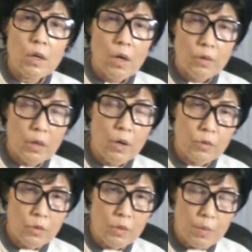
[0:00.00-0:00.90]
or the
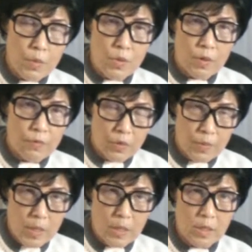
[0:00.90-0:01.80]
autoimmune
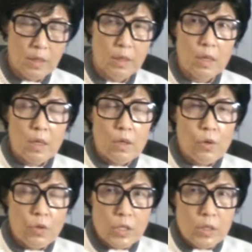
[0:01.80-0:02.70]
inflammation,
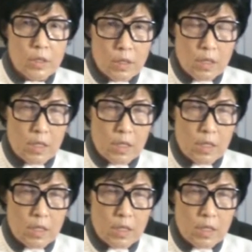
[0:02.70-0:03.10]
or just the